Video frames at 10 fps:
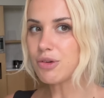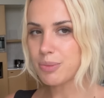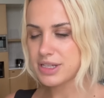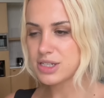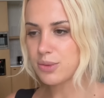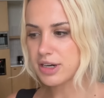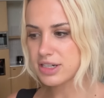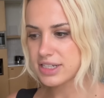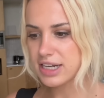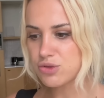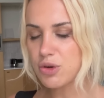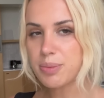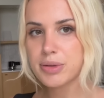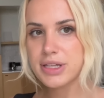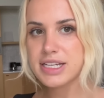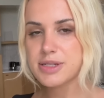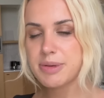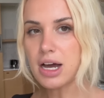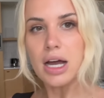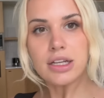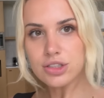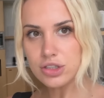a busy work schedule, please be kind to